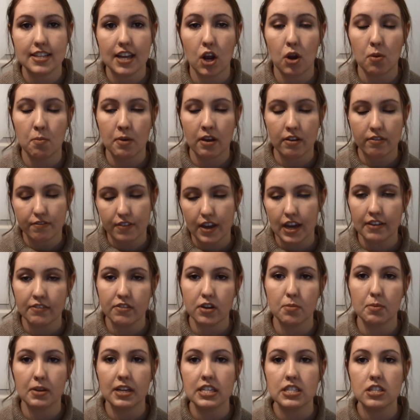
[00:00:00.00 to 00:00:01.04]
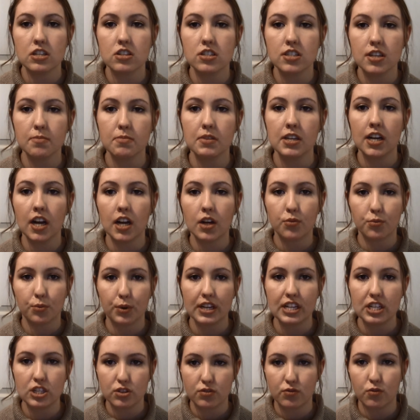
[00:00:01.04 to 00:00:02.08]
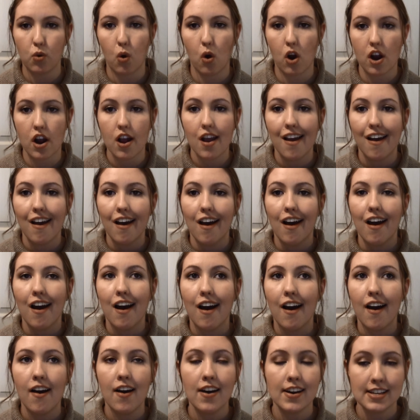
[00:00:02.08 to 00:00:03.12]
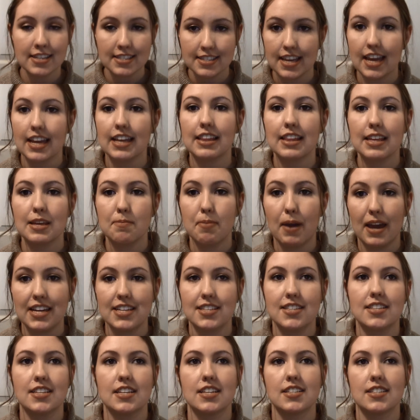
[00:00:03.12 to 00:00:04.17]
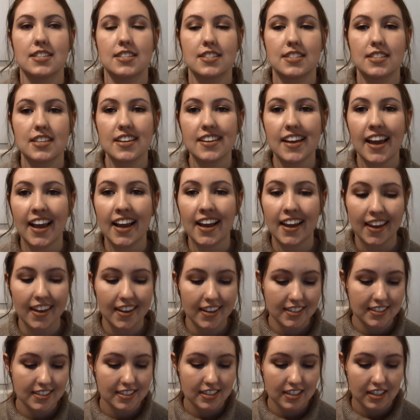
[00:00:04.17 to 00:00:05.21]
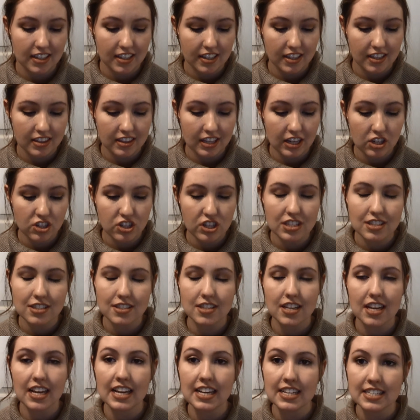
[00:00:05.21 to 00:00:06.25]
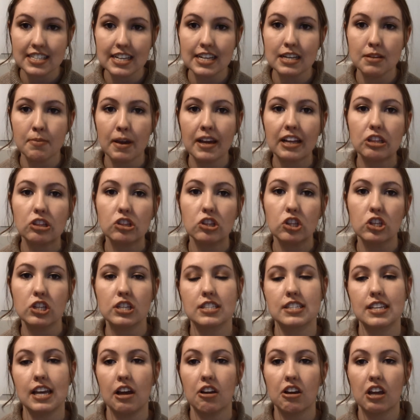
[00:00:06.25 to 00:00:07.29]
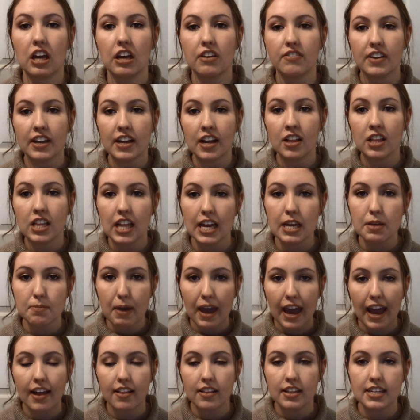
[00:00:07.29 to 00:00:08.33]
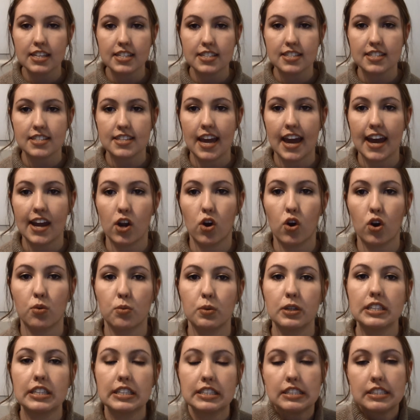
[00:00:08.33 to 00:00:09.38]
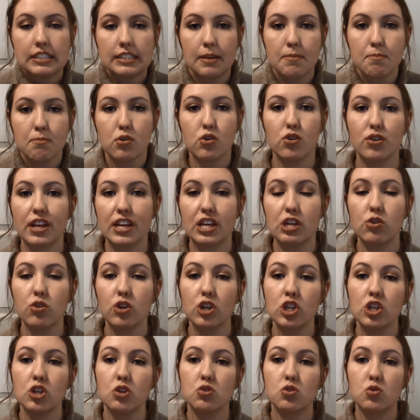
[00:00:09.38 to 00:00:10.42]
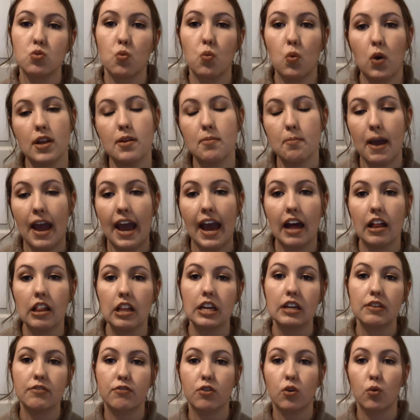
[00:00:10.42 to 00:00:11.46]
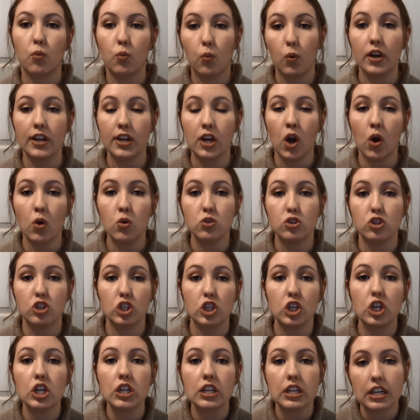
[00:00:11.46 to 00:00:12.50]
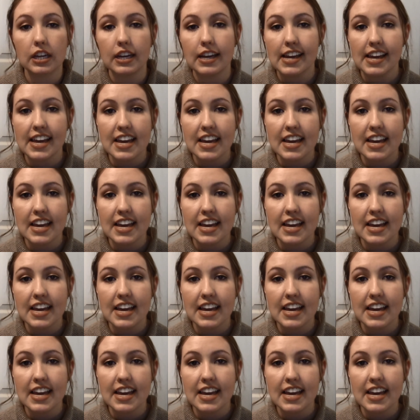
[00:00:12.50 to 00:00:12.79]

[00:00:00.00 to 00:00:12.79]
say, are my favorite because they're something I reach for on a daily basis. And they're just easy to make looks out of. And I like palettes that are really simple, that you can use one palette for one whole look,